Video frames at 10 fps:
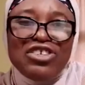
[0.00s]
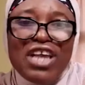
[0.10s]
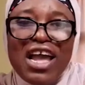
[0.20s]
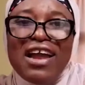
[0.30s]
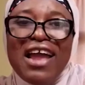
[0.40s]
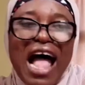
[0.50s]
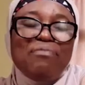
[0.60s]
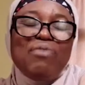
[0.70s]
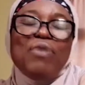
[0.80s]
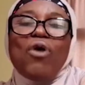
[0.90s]
share,
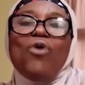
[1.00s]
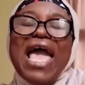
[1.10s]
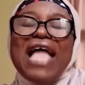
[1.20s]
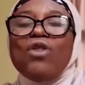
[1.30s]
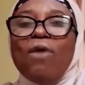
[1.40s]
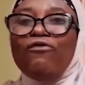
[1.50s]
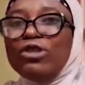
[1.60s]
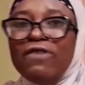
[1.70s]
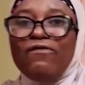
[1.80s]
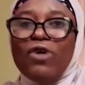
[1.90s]
and people will end up
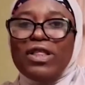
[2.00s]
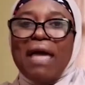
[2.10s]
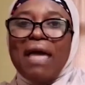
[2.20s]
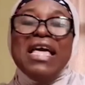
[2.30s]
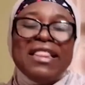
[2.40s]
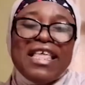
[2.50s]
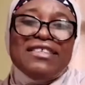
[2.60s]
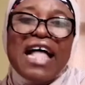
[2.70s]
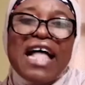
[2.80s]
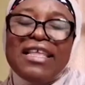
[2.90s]
voting for them. These
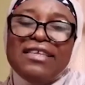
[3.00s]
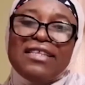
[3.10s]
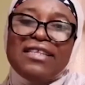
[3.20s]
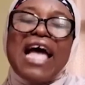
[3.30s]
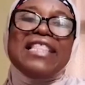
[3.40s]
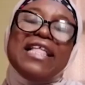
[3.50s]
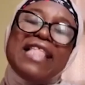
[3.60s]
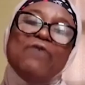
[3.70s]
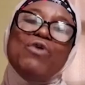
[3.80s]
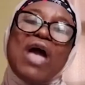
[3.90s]
are things that
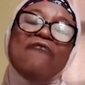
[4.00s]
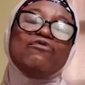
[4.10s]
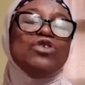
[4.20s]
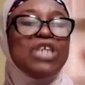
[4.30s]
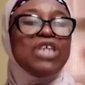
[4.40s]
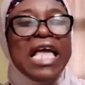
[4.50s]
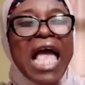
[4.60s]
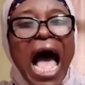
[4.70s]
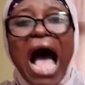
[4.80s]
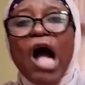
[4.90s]
you have to check.
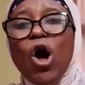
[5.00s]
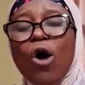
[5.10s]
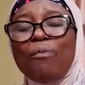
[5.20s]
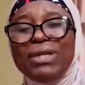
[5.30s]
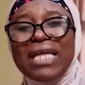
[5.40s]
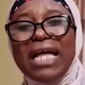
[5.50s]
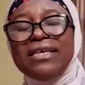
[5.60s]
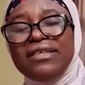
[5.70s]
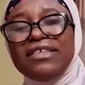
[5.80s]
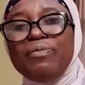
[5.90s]
How competent is
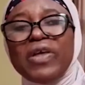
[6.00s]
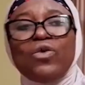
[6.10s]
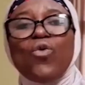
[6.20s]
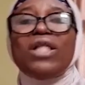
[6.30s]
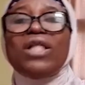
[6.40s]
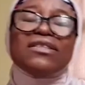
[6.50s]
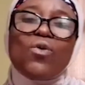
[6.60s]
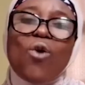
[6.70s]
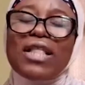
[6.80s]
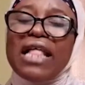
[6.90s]
this person? What is the
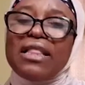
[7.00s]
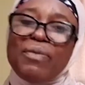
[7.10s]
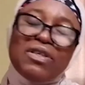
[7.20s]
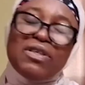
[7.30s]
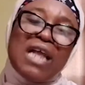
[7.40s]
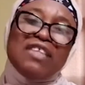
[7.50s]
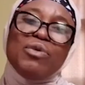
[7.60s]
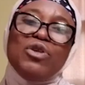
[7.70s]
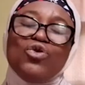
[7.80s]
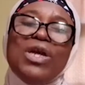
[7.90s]
work that the person has
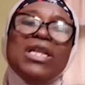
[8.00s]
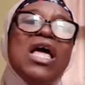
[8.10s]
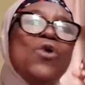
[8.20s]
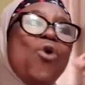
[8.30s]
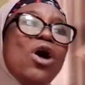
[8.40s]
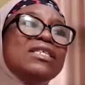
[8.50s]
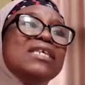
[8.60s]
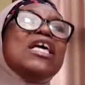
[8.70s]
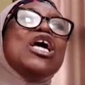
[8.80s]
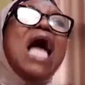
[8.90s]
been doing? What is